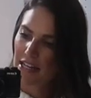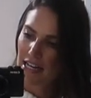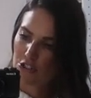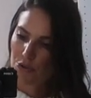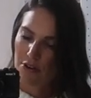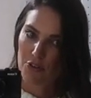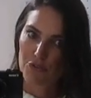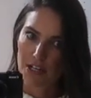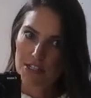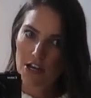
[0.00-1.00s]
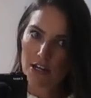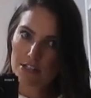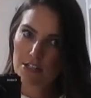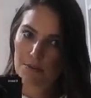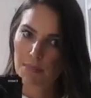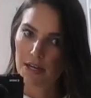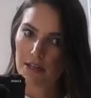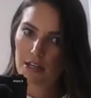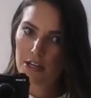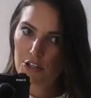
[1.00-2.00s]
then I do have it front tucked, but
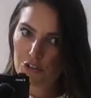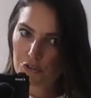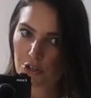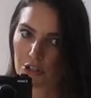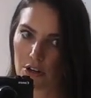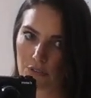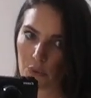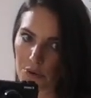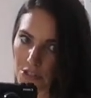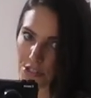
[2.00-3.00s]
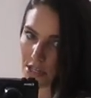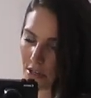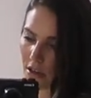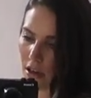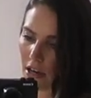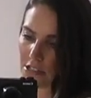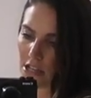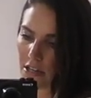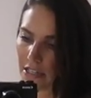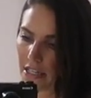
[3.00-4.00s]
you could, of course,
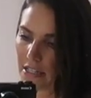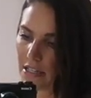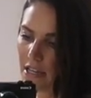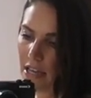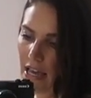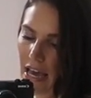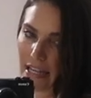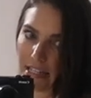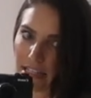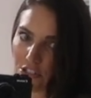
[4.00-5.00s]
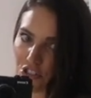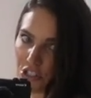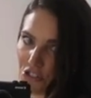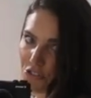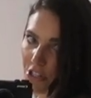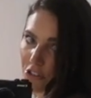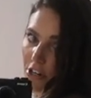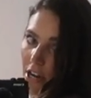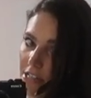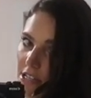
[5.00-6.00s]
untuck it and it is just straight
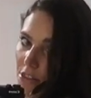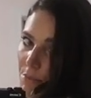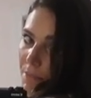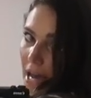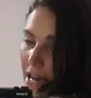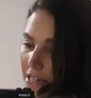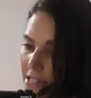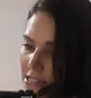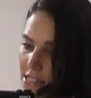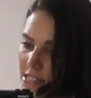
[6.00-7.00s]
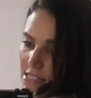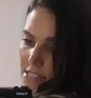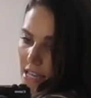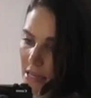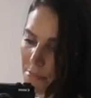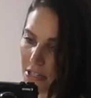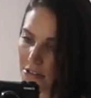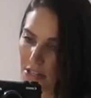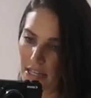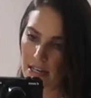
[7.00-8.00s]
across. The back is the same
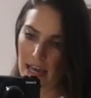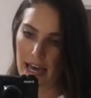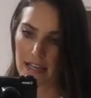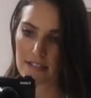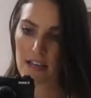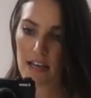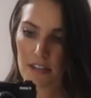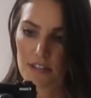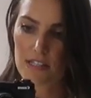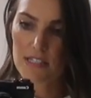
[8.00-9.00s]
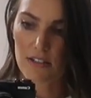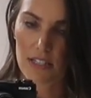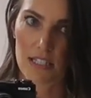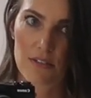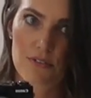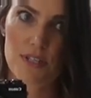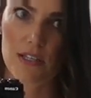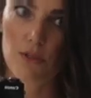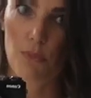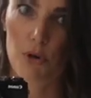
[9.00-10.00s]
knit as the sleeves,
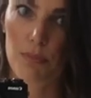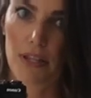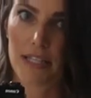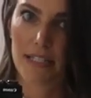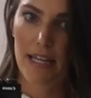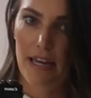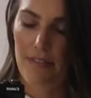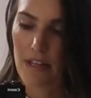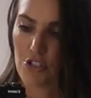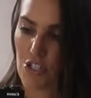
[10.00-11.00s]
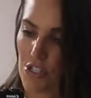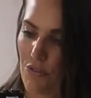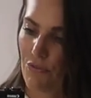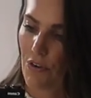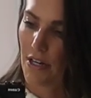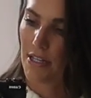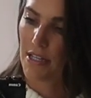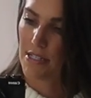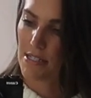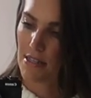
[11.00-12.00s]
like the more plain knit, and then just the front
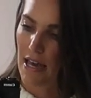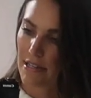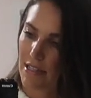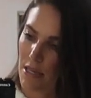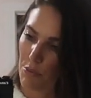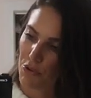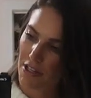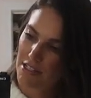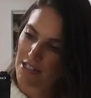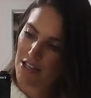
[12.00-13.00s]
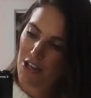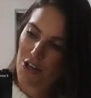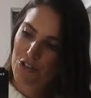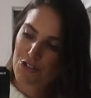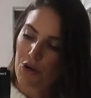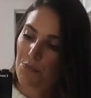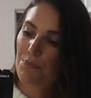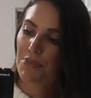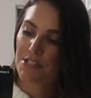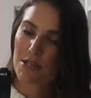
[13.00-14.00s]
is that cable knit. So
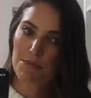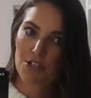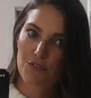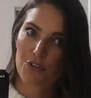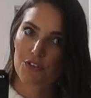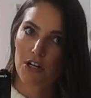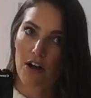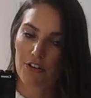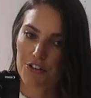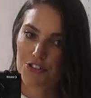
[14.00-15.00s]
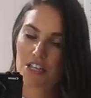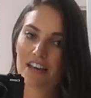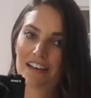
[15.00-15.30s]
this comes in a few different colors.